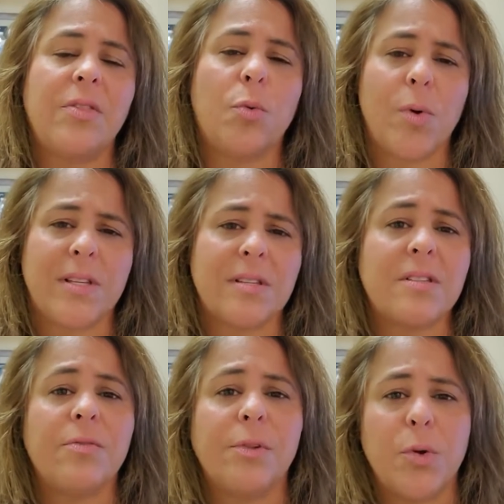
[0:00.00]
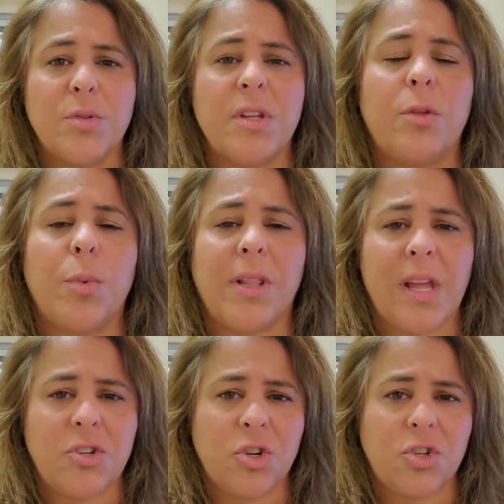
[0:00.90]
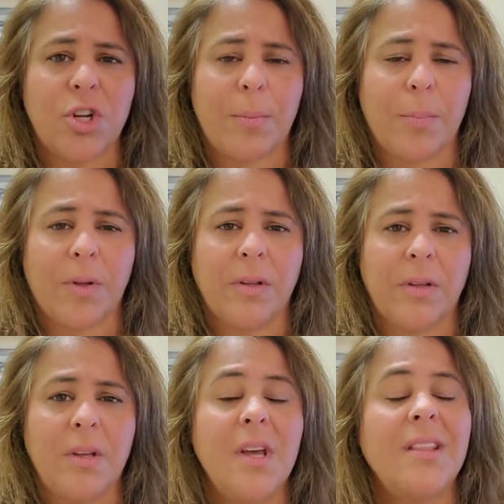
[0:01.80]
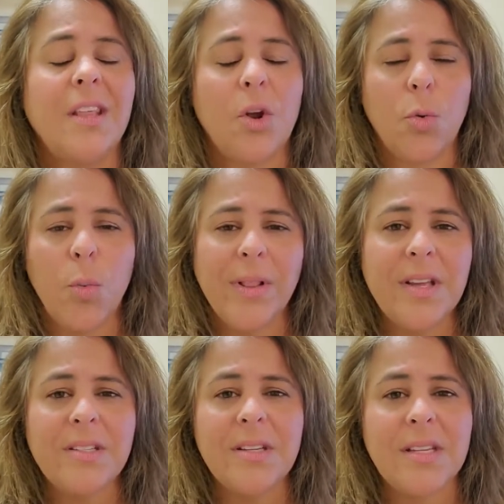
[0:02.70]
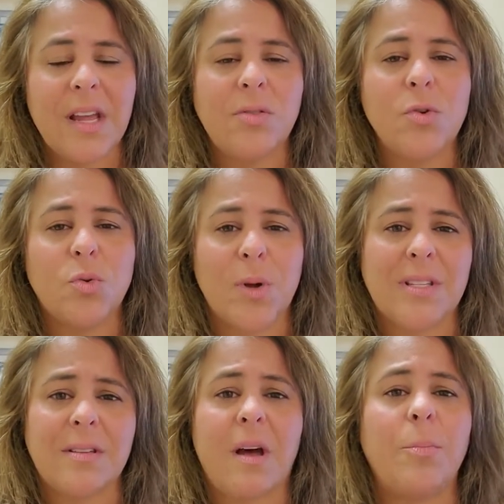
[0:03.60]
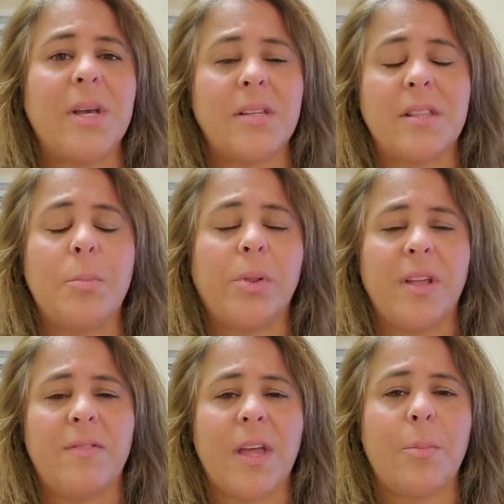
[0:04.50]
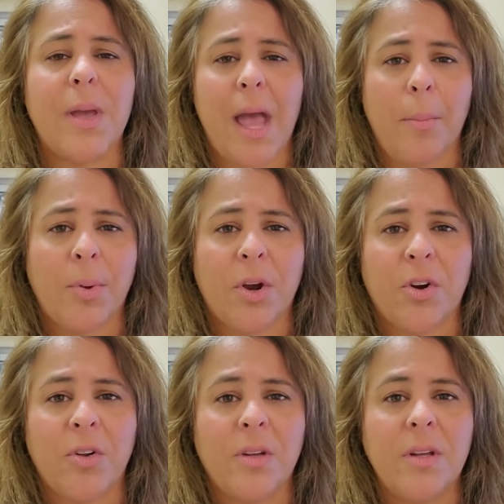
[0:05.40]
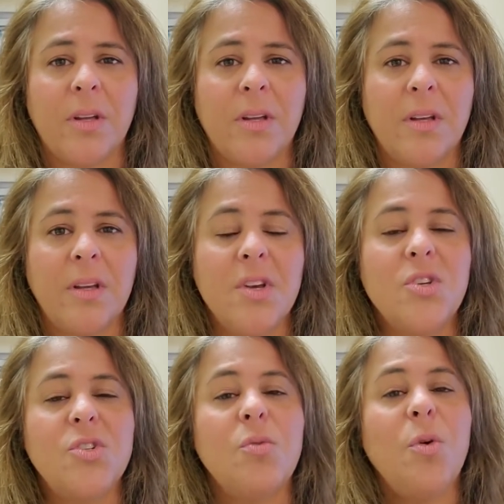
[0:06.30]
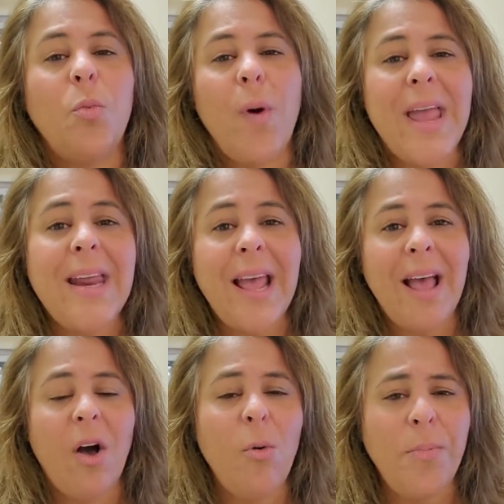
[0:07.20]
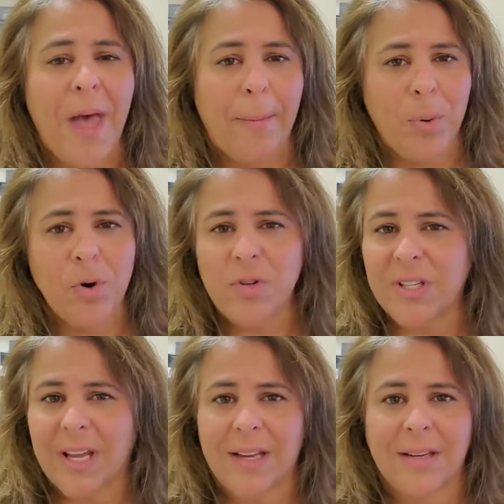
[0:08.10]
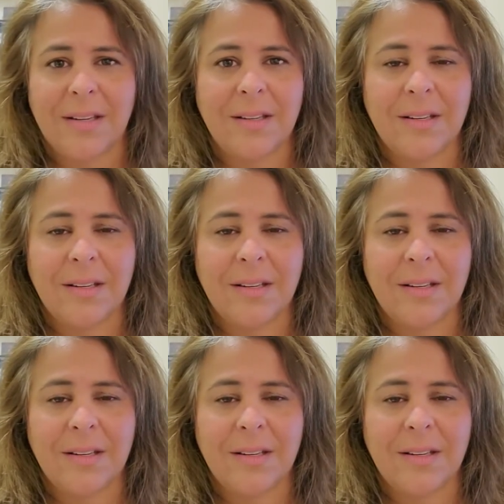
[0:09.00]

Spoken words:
the risks of losing the relationship. They are willing to take those risks on because they believe they can be happier. So the way to help that person,